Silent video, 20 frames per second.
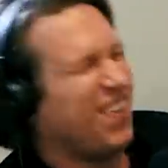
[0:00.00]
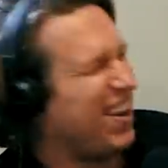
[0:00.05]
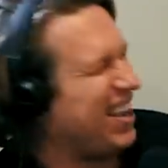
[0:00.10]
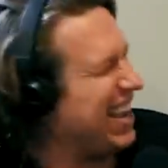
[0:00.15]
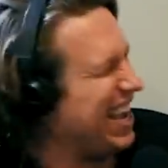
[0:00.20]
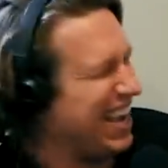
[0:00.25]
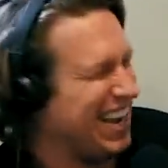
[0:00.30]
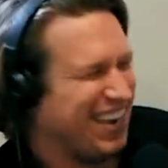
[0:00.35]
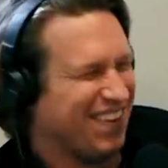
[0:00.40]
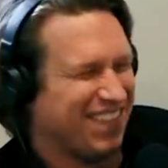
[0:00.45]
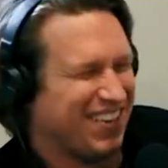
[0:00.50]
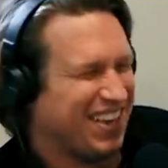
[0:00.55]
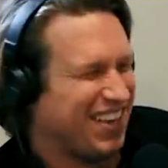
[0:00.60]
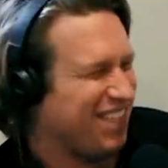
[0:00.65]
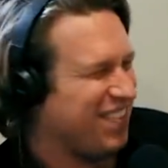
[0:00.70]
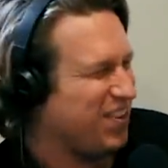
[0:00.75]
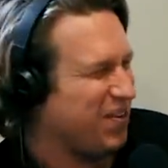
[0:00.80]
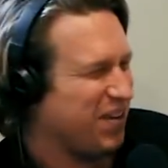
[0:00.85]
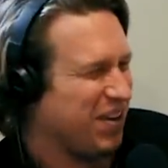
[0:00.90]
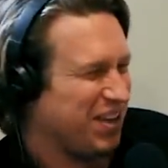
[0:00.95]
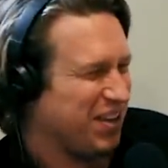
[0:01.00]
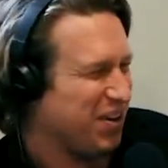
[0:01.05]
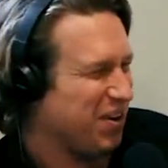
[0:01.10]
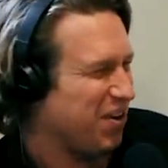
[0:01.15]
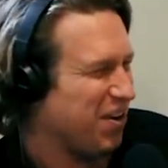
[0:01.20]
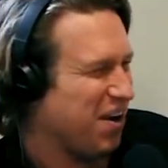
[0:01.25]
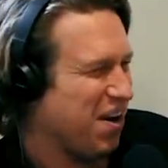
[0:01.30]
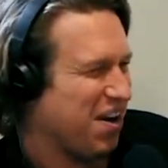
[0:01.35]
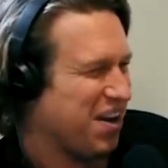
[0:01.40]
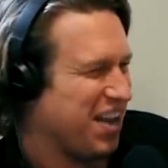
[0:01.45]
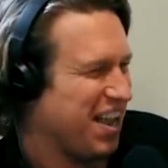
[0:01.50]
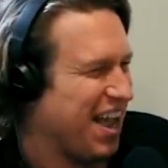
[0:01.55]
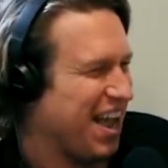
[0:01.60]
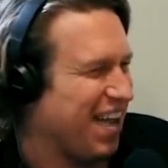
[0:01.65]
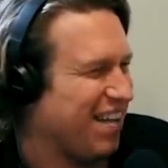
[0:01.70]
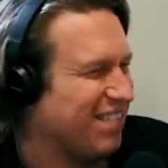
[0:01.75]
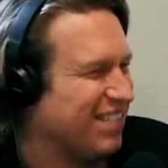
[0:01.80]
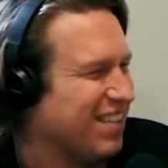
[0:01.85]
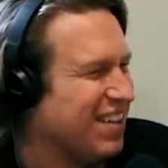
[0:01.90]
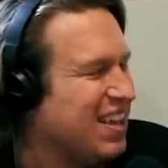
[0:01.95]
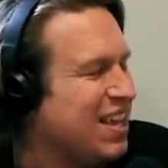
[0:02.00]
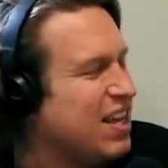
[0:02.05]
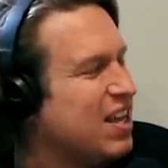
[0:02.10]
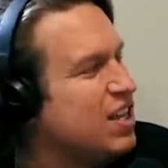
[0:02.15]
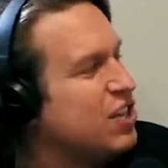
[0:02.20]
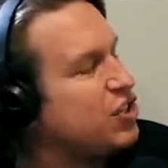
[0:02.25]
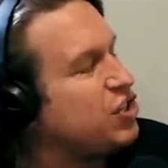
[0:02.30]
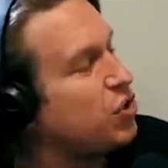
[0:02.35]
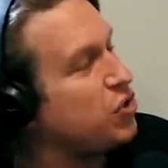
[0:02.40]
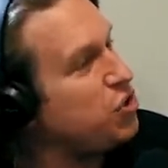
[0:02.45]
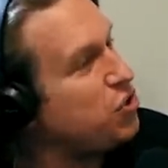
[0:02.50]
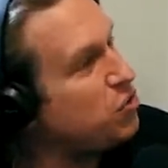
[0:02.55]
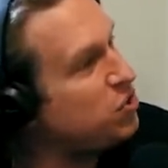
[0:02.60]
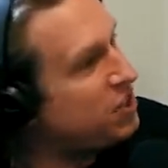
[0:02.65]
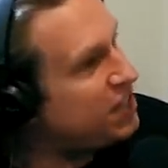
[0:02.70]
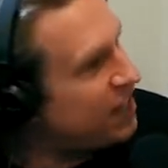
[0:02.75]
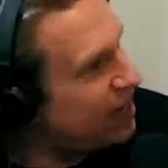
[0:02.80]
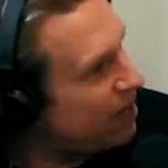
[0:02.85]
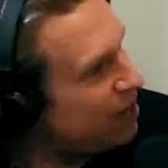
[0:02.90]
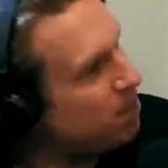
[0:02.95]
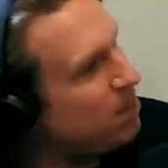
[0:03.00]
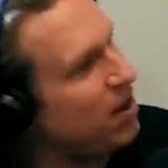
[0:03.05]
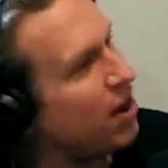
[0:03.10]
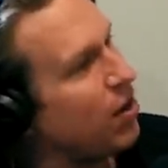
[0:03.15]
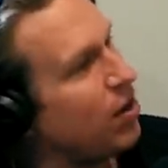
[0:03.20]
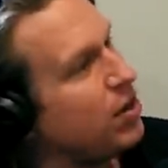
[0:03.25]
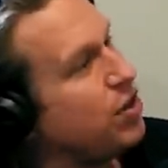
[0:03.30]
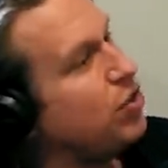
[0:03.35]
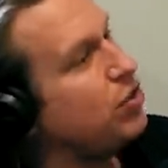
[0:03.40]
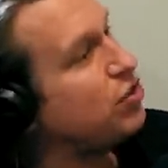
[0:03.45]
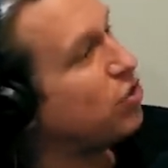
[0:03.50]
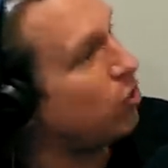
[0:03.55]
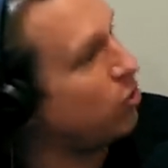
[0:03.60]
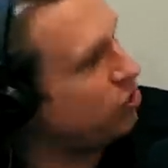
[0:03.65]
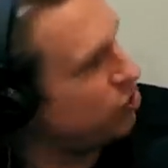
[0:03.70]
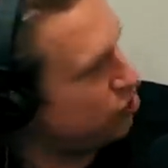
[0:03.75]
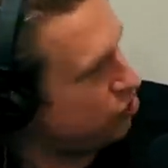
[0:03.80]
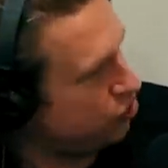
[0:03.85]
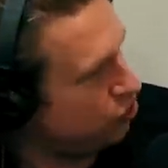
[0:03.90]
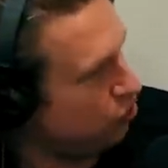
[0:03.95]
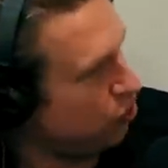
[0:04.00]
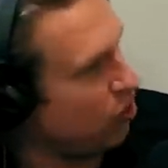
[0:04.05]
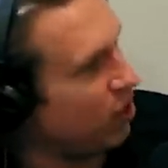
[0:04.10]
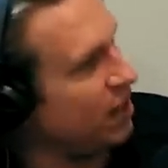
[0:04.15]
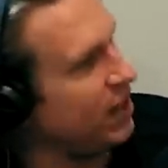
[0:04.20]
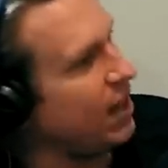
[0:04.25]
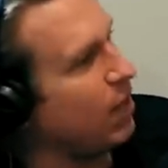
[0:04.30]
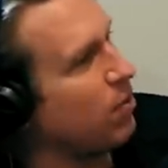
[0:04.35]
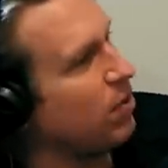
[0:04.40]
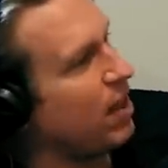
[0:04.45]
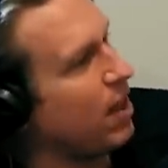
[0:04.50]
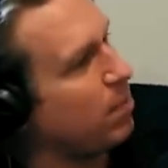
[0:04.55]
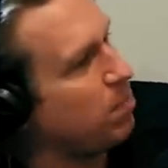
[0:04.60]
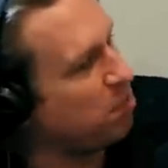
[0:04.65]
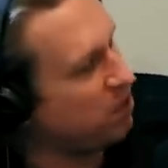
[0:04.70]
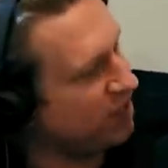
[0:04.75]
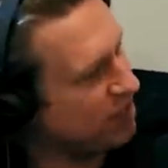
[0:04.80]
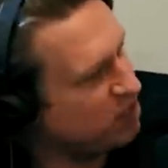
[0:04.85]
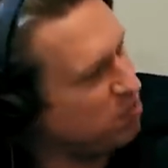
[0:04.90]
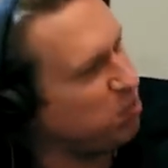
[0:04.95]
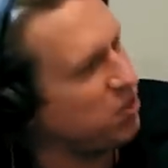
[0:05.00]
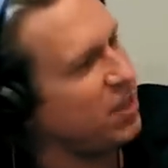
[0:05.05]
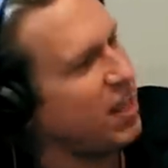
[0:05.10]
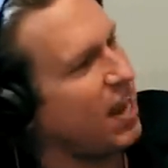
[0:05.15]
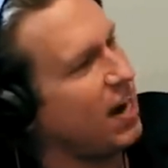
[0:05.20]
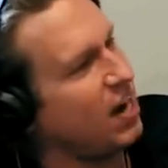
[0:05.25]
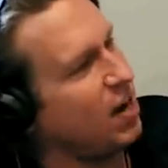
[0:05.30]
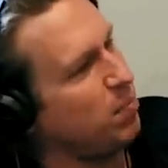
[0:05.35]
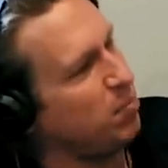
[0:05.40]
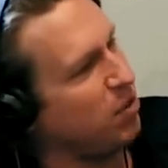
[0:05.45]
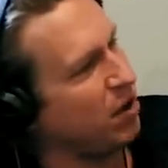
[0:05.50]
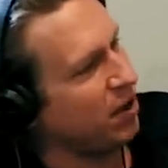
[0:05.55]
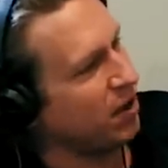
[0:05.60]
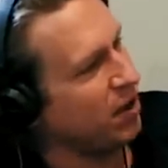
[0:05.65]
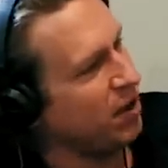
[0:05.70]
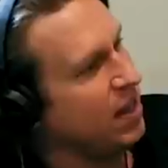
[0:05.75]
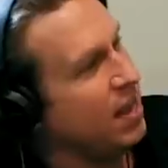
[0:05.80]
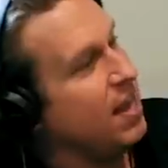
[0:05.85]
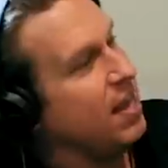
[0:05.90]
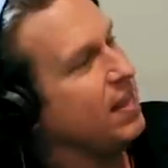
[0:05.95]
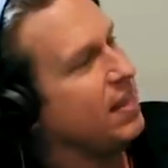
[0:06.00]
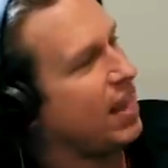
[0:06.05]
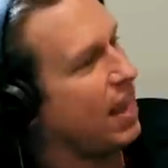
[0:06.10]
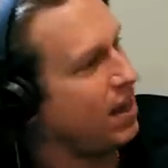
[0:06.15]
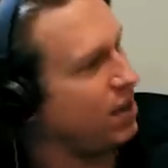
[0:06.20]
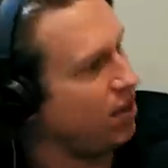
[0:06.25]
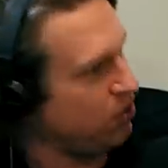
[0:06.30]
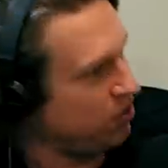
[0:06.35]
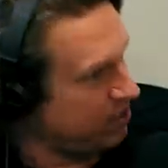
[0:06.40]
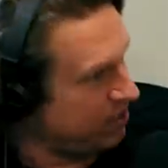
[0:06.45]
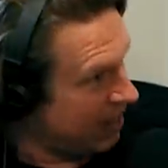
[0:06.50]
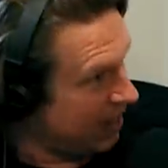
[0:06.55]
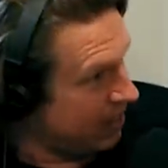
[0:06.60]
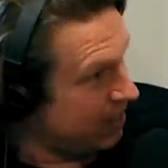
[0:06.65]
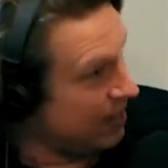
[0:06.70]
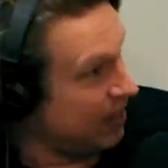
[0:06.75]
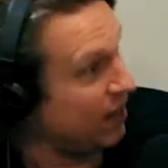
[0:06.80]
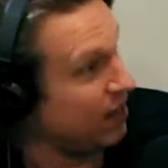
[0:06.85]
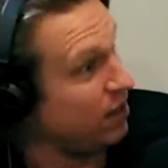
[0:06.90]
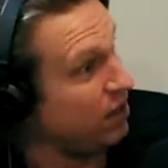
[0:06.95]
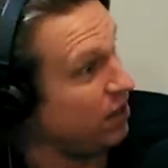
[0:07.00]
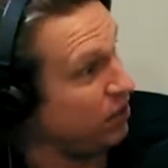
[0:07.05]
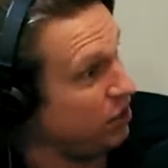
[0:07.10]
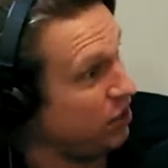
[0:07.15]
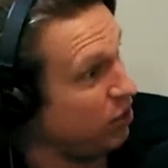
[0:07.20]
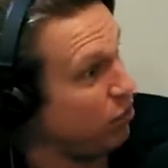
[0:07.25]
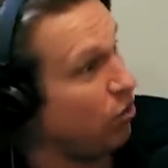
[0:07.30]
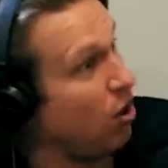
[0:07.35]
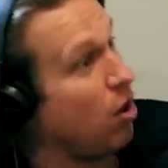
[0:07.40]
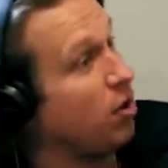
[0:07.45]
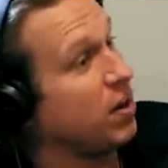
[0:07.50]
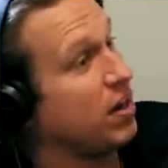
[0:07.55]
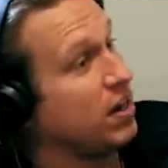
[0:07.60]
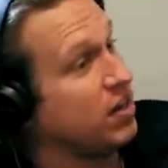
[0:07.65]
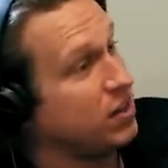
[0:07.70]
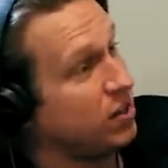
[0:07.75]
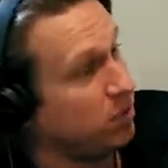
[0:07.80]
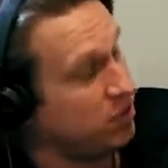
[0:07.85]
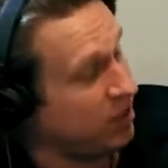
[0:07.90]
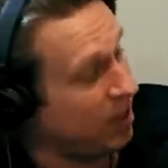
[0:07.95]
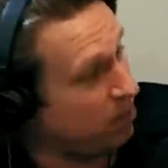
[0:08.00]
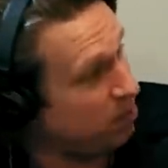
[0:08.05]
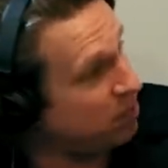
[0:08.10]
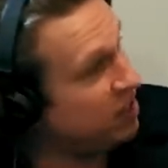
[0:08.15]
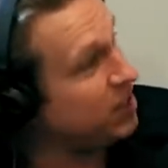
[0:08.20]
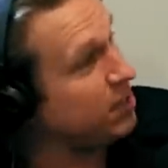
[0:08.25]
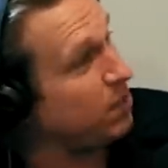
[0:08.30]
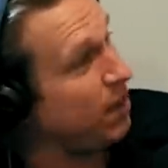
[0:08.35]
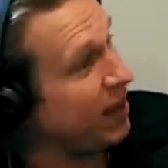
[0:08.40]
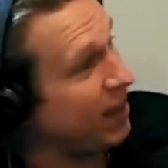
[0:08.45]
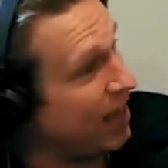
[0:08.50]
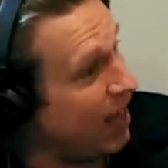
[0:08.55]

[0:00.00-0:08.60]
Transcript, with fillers: I can't even give you what you don't already have. So, so you did, Maron. You told your story. They were like, "Please put that in a book." Then you said, then you did Rogan, and someone's like, please make